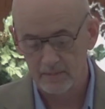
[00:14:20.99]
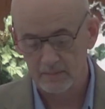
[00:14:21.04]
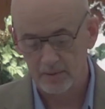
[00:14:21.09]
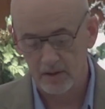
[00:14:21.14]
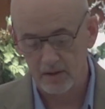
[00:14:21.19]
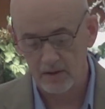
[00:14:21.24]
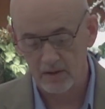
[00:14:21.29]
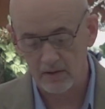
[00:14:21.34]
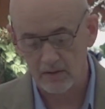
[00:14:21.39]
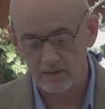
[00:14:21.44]

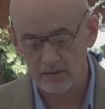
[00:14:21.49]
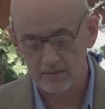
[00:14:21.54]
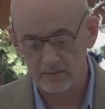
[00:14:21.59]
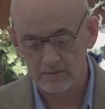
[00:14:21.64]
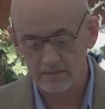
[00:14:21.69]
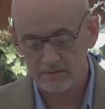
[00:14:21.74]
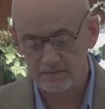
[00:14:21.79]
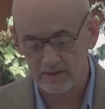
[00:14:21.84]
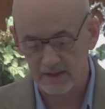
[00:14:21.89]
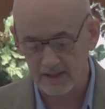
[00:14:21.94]

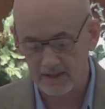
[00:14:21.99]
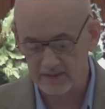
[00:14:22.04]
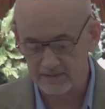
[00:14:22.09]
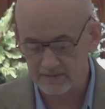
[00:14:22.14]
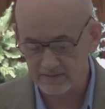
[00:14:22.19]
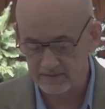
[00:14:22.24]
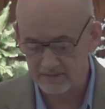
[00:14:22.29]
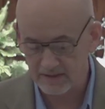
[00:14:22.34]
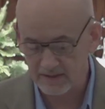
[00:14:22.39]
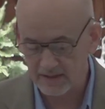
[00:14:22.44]
Paul
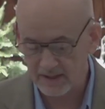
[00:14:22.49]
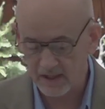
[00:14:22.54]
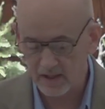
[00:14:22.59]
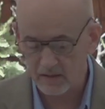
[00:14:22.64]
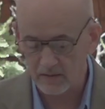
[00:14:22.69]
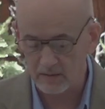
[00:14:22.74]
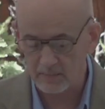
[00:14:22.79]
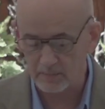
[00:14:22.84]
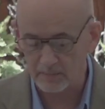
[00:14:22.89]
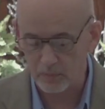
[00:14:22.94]
says, see
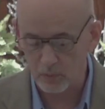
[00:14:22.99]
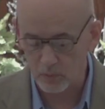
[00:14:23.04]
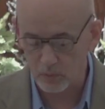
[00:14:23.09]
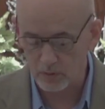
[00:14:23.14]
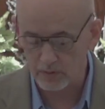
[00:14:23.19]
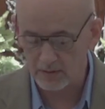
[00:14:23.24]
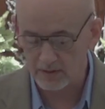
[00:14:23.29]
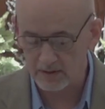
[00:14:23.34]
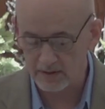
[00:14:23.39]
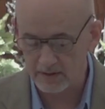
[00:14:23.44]
how
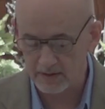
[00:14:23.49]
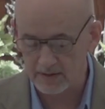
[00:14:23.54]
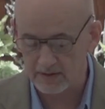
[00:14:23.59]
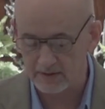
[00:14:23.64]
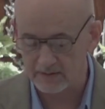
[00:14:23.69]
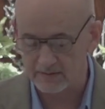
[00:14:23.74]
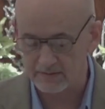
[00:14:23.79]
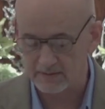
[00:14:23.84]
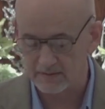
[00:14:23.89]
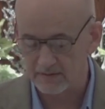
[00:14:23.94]
important it
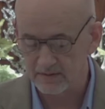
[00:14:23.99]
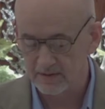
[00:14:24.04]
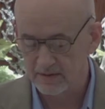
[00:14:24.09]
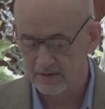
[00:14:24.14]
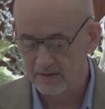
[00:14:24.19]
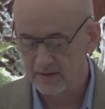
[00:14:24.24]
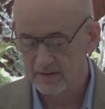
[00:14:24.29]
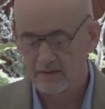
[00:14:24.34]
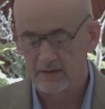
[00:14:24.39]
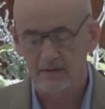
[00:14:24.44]
is
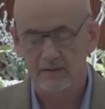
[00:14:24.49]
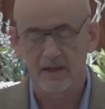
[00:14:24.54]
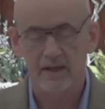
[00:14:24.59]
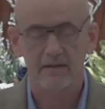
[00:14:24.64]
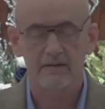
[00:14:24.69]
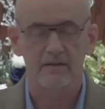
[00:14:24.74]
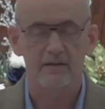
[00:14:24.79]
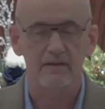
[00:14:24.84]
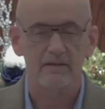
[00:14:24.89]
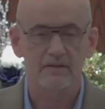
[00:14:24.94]

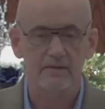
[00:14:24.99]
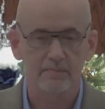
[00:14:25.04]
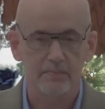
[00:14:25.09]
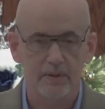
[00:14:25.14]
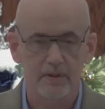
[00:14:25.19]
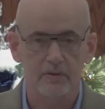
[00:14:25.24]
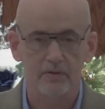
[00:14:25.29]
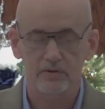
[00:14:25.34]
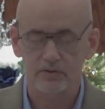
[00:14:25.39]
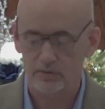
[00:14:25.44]
that the
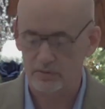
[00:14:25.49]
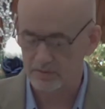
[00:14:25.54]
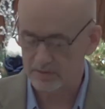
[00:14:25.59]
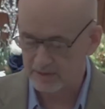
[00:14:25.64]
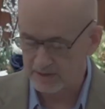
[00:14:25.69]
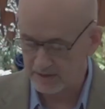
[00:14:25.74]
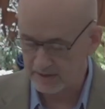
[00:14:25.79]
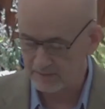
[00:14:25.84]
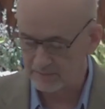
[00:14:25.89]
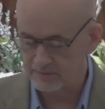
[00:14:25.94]
spiritual
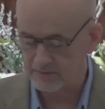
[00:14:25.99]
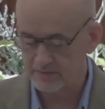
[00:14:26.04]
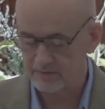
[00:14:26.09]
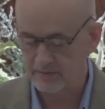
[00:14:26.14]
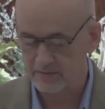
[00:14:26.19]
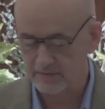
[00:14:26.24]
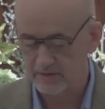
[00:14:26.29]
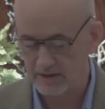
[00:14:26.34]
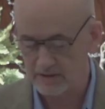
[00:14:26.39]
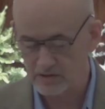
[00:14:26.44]

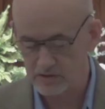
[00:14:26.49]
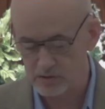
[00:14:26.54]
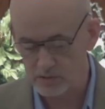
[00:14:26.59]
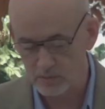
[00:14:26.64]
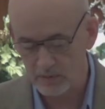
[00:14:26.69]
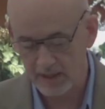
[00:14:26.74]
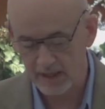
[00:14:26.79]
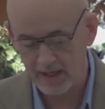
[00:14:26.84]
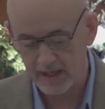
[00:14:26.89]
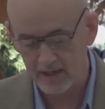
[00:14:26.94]
gifts that
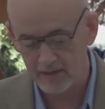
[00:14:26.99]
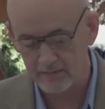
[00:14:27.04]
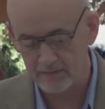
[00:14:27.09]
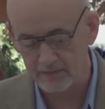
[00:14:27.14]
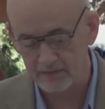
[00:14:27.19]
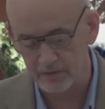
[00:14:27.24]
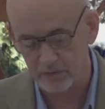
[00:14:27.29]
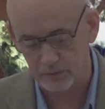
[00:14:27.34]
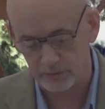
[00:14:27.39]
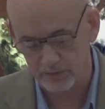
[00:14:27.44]
you have
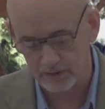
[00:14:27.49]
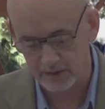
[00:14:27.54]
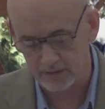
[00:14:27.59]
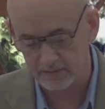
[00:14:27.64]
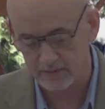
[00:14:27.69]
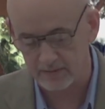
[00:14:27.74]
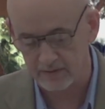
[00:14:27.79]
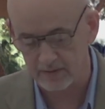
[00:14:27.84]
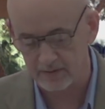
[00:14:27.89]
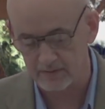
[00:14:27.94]
in
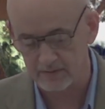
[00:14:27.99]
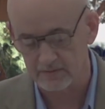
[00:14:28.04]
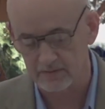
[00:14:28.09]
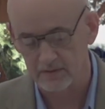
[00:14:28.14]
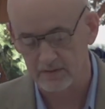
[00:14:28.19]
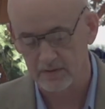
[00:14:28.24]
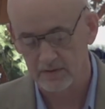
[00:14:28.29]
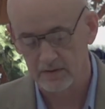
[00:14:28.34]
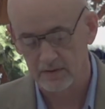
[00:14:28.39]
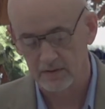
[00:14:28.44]
Corinthians
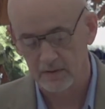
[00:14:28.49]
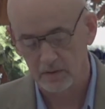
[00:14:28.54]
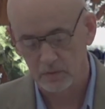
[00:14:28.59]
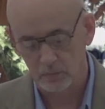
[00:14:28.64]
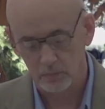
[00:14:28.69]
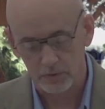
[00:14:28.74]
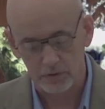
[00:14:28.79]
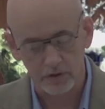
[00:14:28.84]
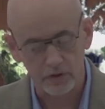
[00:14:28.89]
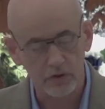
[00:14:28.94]

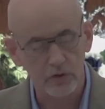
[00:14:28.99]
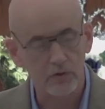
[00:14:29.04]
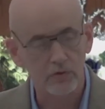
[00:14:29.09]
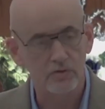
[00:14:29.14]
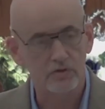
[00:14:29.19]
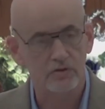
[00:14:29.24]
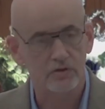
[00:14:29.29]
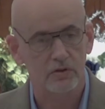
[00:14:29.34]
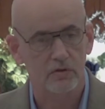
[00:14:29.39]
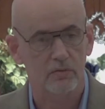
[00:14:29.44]
were
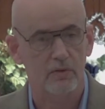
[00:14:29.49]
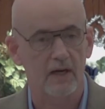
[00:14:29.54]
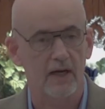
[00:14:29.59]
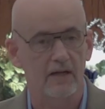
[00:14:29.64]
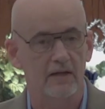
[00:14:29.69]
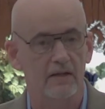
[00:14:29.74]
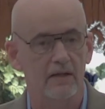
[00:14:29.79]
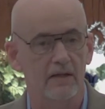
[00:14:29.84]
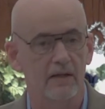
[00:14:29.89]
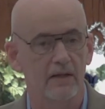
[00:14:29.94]
used
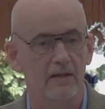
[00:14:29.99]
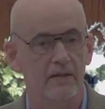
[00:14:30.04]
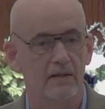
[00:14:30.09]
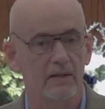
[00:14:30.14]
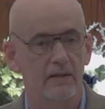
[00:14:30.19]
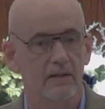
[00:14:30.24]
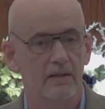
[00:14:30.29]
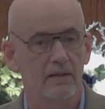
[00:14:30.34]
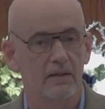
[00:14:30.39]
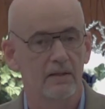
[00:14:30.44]
correctly,
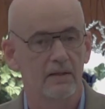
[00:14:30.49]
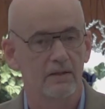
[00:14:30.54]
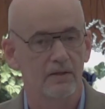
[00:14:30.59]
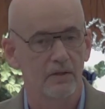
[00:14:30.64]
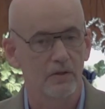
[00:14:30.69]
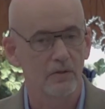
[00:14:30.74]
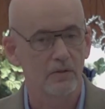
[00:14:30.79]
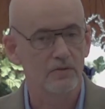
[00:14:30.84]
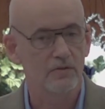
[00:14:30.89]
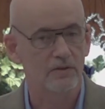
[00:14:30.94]

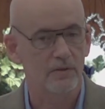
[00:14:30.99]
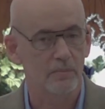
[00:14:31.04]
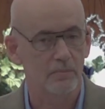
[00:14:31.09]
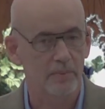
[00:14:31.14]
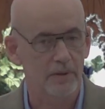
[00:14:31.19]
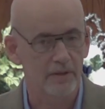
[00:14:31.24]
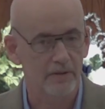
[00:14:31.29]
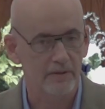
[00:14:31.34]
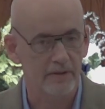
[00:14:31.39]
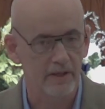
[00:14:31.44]
used to
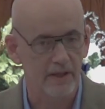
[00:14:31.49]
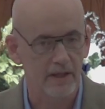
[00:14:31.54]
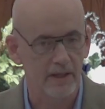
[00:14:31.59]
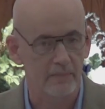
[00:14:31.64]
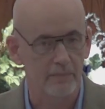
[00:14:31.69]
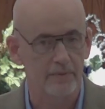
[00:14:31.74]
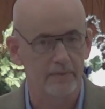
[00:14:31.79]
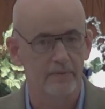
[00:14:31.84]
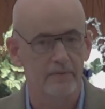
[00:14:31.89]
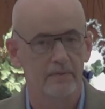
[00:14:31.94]
build
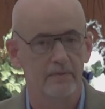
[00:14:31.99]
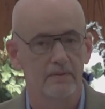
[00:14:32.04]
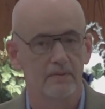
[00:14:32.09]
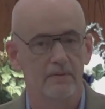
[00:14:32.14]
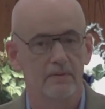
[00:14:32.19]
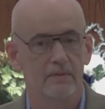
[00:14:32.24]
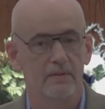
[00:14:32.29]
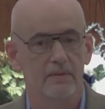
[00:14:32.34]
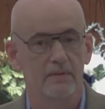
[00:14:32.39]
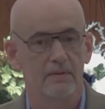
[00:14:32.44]
up,
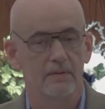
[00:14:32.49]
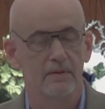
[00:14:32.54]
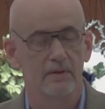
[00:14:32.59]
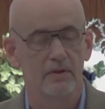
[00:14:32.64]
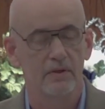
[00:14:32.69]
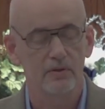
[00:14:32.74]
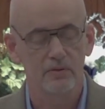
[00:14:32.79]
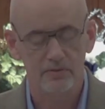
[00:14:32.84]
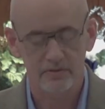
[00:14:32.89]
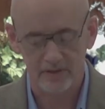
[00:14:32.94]

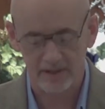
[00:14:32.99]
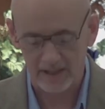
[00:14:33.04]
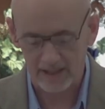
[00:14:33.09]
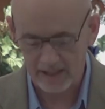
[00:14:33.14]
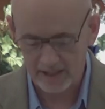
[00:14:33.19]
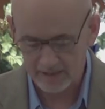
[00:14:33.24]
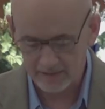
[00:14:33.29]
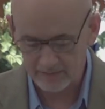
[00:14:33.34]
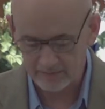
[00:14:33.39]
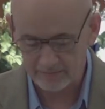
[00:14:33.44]
used
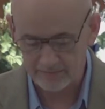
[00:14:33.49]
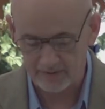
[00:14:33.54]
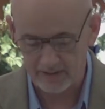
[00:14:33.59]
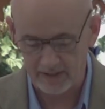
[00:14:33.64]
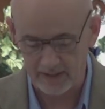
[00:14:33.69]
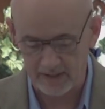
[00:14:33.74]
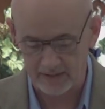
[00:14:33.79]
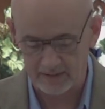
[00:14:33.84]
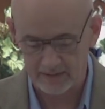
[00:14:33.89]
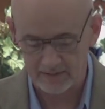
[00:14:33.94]
to
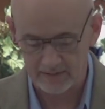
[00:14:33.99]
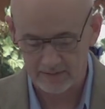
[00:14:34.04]
edify.